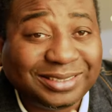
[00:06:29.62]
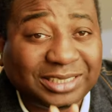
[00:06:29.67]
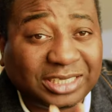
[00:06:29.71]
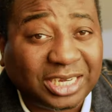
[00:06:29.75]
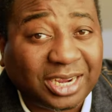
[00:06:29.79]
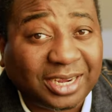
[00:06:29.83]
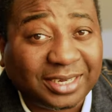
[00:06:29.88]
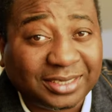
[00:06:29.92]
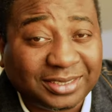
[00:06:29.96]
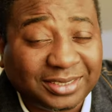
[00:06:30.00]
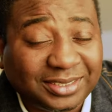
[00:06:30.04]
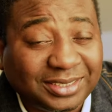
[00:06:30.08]

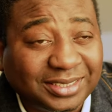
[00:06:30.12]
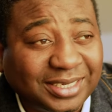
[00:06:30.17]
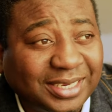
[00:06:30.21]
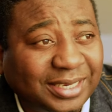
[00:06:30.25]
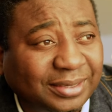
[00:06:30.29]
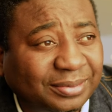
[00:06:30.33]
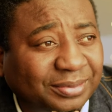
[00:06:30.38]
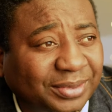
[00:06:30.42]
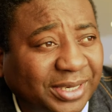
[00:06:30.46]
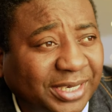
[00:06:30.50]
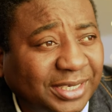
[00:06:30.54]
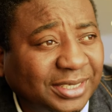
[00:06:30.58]
charged
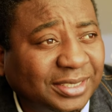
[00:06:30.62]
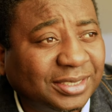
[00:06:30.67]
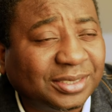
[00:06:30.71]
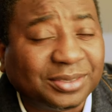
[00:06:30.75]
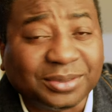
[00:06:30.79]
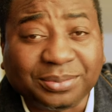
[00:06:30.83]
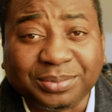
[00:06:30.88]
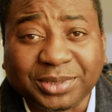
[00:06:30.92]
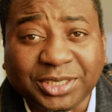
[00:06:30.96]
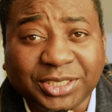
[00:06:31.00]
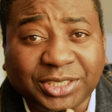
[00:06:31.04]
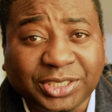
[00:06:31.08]
and ready
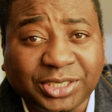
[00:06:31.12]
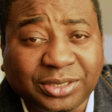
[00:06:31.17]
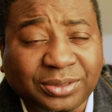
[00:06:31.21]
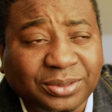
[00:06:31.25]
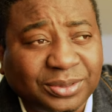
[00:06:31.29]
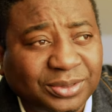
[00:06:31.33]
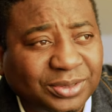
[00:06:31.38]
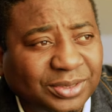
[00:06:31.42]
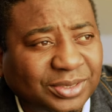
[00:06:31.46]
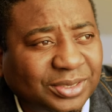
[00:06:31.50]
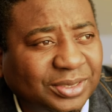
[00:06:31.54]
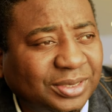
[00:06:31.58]
to be
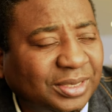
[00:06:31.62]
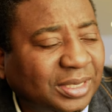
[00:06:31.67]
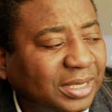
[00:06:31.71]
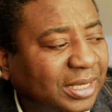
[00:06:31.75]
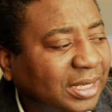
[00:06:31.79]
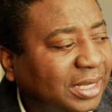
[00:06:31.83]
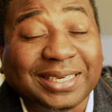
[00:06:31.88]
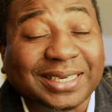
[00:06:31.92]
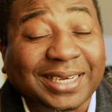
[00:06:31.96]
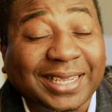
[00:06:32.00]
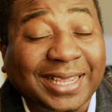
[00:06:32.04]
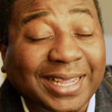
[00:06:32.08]
used.
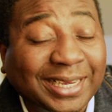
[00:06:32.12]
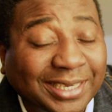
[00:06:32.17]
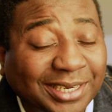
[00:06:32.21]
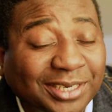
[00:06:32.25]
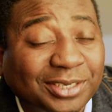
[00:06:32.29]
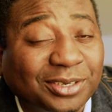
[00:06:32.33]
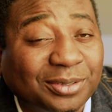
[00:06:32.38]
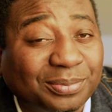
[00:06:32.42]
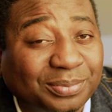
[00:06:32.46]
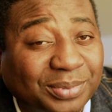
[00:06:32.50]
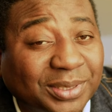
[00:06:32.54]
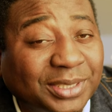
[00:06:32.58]
They
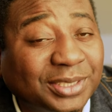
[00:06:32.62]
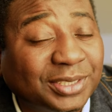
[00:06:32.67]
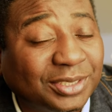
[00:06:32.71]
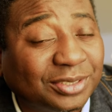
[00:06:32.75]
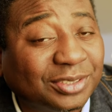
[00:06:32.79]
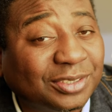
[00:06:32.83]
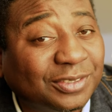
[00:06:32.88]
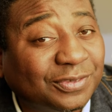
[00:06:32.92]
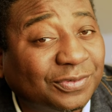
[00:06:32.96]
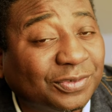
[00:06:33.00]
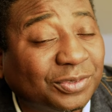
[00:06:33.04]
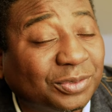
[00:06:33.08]
ended up being
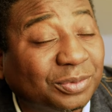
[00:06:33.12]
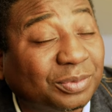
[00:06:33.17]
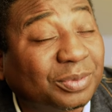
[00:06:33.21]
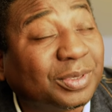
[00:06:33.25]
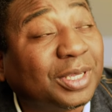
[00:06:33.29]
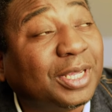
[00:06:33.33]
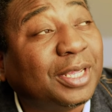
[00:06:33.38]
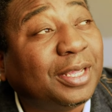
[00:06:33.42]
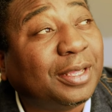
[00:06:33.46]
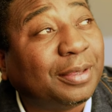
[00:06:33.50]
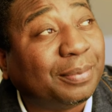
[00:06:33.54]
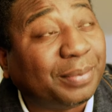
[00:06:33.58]
useful
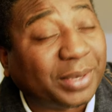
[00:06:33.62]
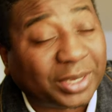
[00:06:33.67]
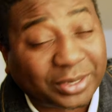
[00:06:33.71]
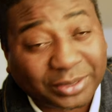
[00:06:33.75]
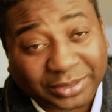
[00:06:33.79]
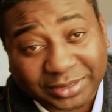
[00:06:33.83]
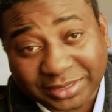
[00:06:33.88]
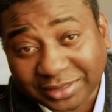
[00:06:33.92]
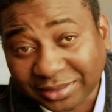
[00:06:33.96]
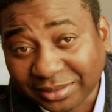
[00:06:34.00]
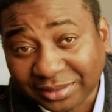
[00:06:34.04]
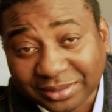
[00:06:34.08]

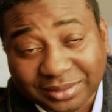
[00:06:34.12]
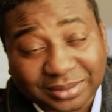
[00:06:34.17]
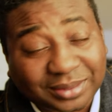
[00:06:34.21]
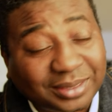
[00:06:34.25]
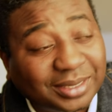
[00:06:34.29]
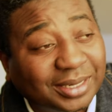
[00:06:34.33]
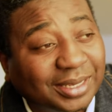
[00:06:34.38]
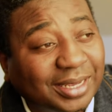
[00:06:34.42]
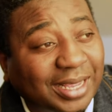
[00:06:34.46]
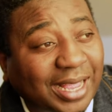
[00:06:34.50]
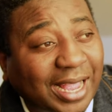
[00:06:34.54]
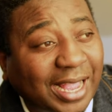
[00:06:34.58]
because
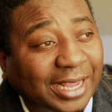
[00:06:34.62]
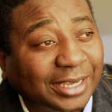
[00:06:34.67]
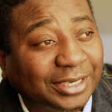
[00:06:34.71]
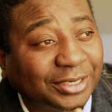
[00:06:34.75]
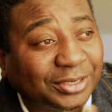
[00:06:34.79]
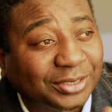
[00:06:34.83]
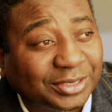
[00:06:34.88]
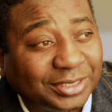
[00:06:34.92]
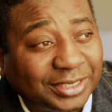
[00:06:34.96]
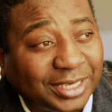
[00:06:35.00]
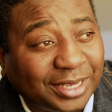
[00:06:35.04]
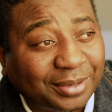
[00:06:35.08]
I
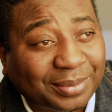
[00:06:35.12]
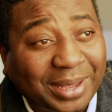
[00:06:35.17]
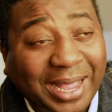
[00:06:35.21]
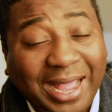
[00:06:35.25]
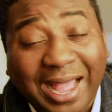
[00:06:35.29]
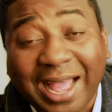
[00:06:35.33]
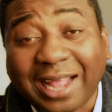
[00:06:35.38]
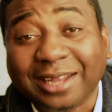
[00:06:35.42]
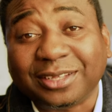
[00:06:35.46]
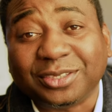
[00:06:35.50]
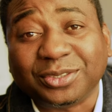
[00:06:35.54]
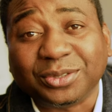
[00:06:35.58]
used them. I
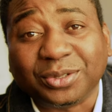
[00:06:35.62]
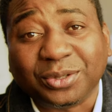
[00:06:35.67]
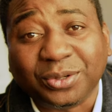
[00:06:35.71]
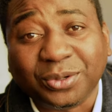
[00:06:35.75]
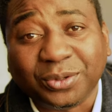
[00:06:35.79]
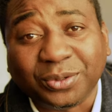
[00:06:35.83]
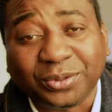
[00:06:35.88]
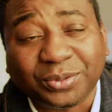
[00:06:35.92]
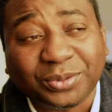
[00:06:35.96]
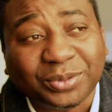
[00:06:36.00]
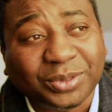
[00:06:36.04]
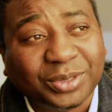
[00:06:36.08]
had to
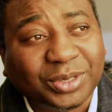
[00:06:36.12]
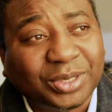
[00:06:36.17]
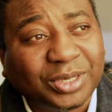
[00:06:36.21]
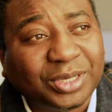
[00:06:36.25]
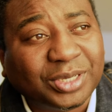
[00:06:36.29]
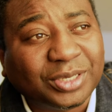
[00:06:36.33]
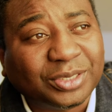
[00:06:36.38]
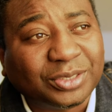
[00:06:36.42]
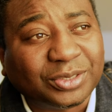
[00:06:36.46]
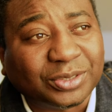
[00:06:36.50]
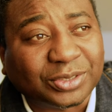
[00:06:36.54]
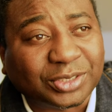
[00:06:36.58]
go
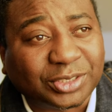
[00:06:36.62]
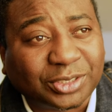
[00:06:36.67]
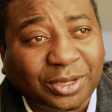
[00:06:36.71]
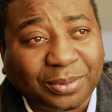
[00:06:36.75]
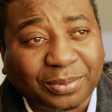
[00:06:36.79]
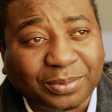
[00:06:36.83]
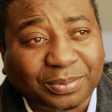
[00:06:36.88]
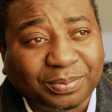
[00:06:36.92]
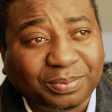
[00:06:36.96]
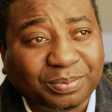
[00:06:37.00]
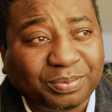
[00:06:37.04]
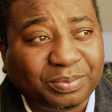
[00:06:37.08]
to
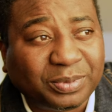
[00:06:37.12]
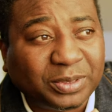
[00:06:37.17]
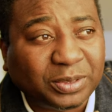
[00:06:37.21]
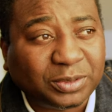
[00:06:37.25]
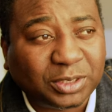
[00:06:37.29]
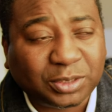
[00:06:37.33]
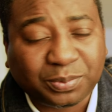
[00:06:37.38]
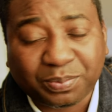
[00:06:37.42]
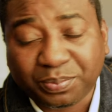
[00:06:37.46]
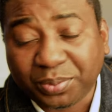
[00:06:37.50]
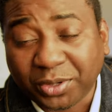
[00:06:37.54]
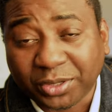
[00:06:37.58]
some
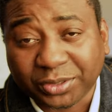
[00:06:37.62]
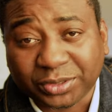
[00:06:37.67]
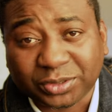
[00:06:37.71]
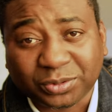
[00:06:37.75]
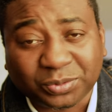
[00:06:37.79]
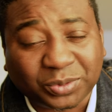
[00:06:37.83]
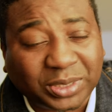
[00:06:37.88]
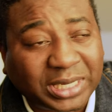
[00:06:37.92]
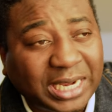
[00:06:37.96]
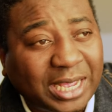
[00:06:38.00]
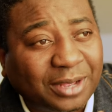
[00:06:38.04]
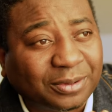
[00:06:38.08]
spots
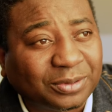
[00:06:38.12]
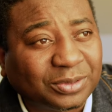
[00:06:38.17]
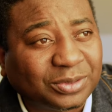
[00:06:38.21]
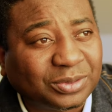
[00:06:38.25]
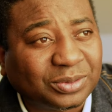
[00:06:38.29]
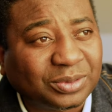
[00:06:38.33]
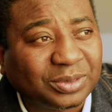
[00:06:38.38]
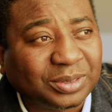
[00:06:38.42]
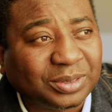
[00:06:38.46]
without